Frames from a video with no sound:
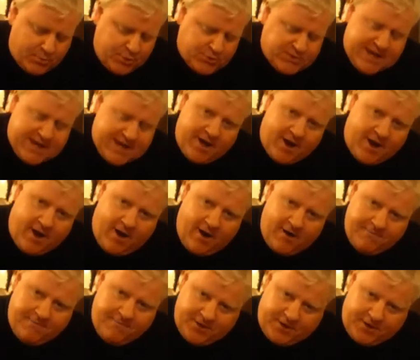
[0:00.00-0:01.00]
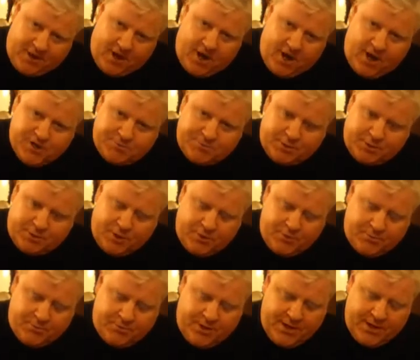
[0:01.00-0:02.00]
but you take half the cards
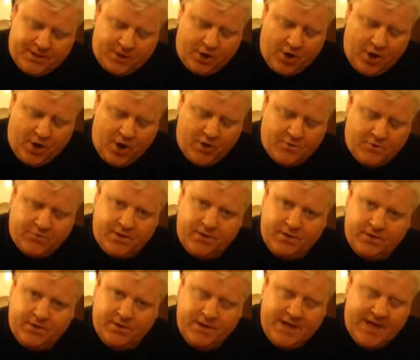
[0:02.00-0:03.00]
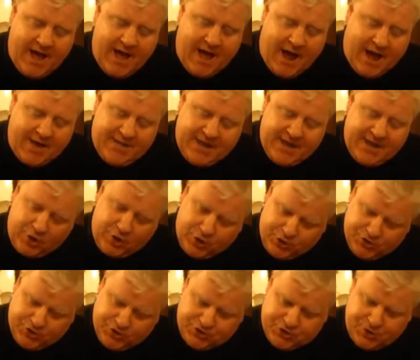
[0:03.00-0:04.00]
below the break over, and then
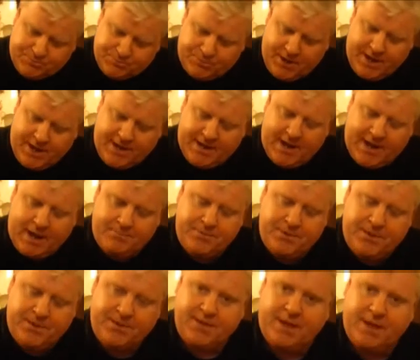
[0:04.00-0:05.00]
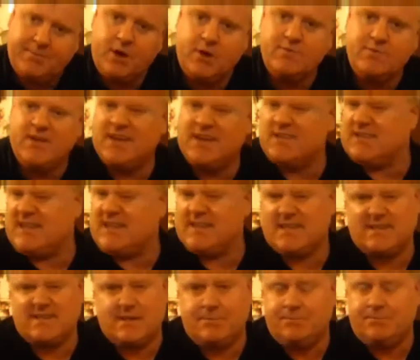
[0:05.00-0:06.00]
cut to the break and bring them over.
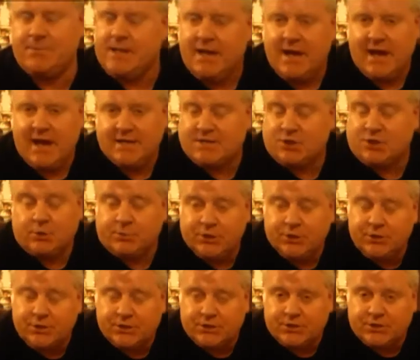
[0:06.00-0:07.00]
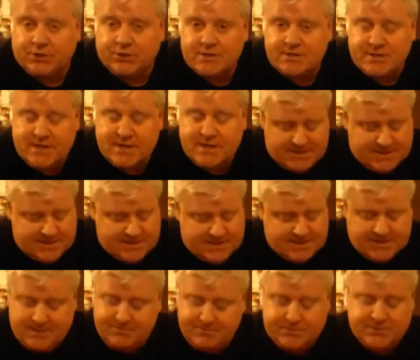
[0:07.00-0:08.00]
That's a double undercut.
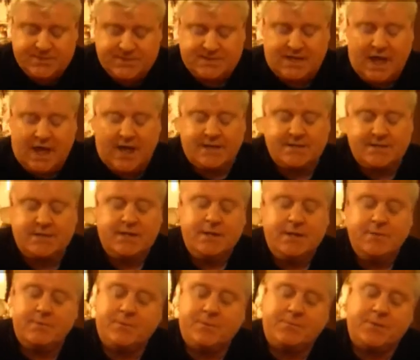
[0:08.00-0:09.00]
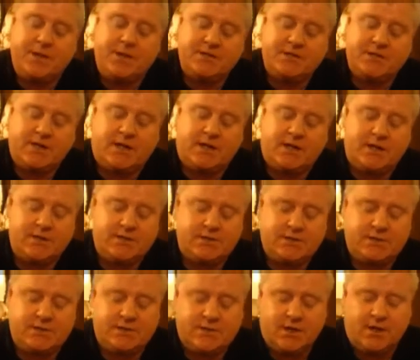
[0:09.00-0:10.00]
It's simple slight, but it brings the
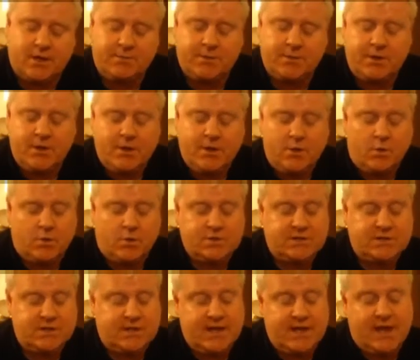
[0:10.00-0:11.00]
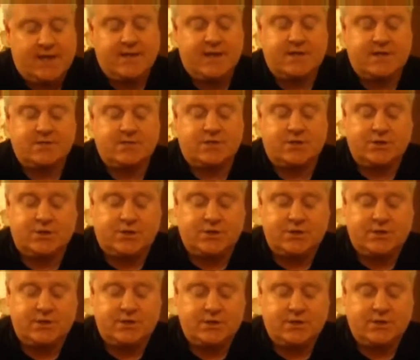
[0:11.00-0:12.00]
card to the top. Once again, there's the
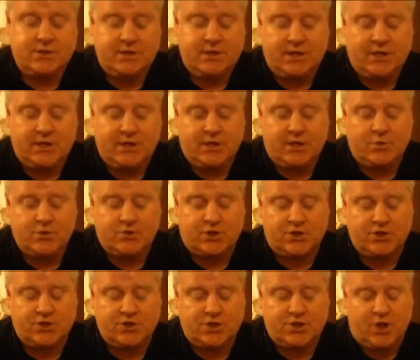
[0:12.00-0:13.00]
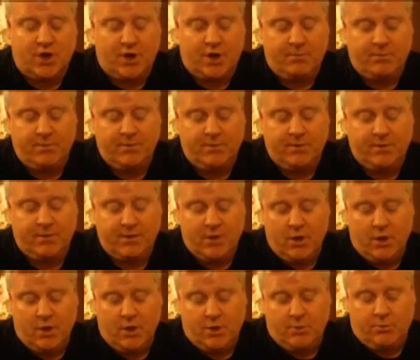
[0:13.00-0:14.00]
cut. It goes on top.
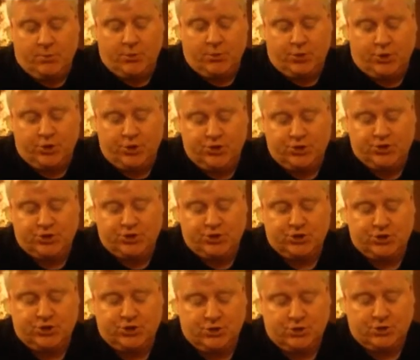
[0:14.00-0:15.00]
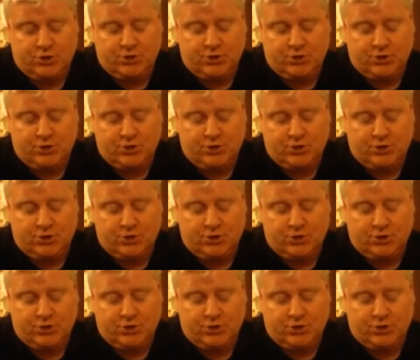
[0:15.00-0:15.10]
Push.